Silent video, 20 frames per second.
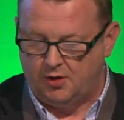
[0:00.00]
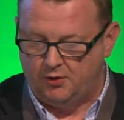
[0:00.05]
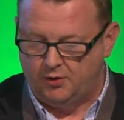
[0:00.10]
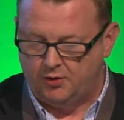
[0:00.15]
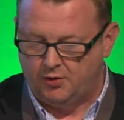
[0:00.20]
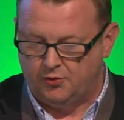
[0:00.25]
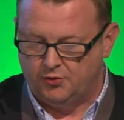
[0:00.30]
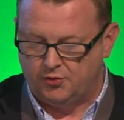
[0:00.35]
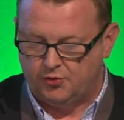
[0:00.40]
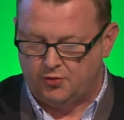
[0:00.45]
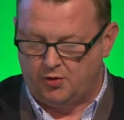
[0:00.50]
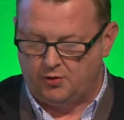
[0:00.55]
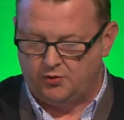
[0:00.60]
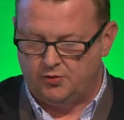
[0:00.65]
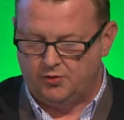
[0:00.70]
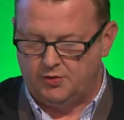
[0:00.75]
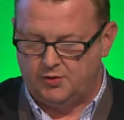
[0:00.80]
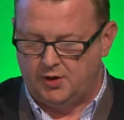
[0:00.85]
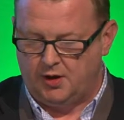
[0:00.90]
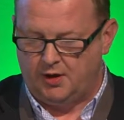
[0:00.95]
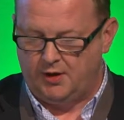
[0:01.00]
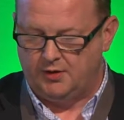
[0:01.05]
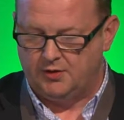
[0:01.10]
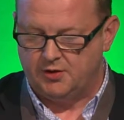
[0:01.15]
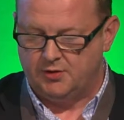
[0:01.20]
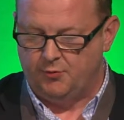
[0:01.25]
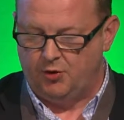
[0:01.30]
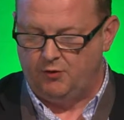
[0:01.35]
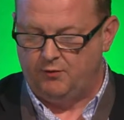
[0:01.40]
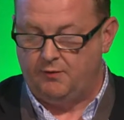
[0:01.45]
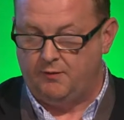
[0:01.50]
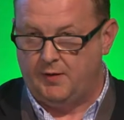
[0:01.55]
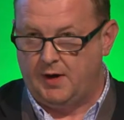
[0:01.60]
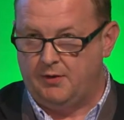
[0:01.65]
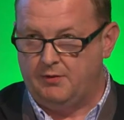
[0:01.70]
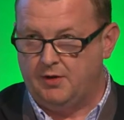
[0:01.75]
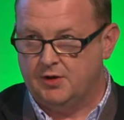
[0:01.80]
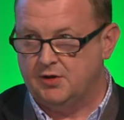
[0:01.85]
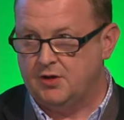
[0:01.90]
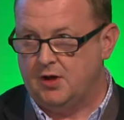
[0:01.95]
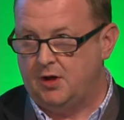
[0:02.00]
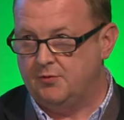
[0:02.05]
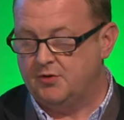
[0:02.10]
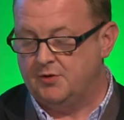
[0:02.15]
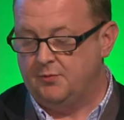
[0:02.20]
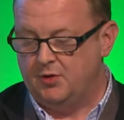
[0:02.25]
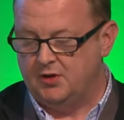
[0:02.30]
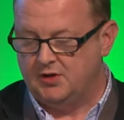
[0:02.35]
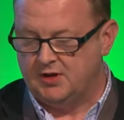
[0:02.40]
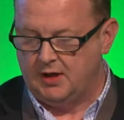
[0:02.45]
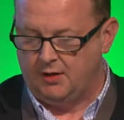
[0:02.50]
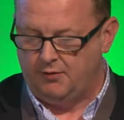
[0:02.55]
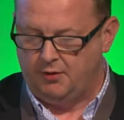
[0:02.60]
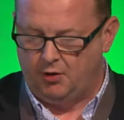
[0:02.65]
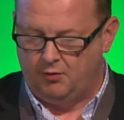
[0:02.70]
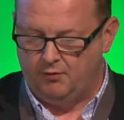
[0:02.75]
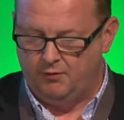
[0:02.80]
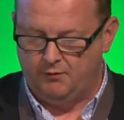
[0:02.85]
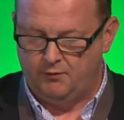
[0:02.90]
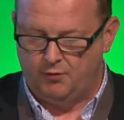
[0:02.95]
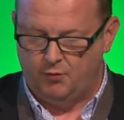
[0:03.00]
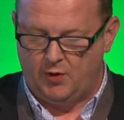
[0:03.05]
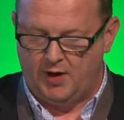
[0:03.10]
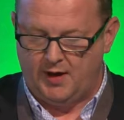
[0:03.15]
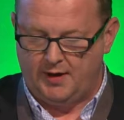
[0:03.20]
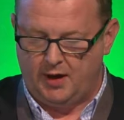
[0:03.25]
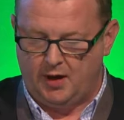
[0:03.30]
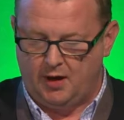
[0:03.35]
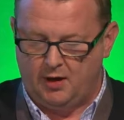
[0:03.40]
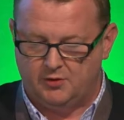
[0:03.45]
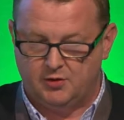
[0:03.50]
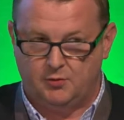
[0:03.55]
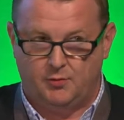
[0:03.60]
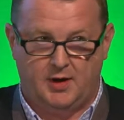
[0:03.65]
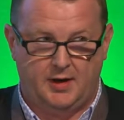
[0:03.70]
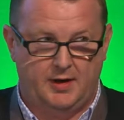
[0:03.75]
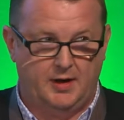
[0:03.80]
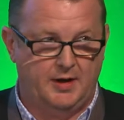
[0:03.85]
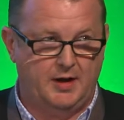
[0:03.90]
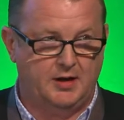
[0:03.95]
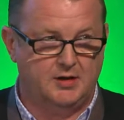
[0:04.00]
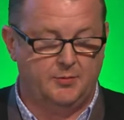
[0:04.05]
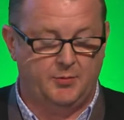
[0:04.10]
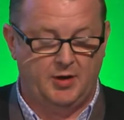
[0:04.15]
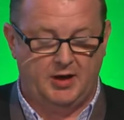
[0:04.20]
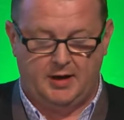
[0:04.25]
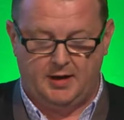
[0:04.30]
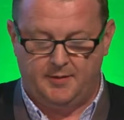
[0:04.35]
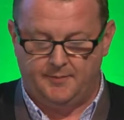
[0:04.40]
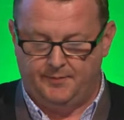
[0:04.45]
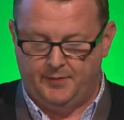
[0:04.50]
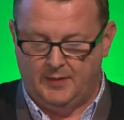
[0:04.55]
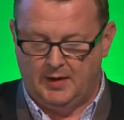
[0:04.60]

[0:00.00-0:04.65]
on a construction site to move the various types of material from where they are to where they need to be.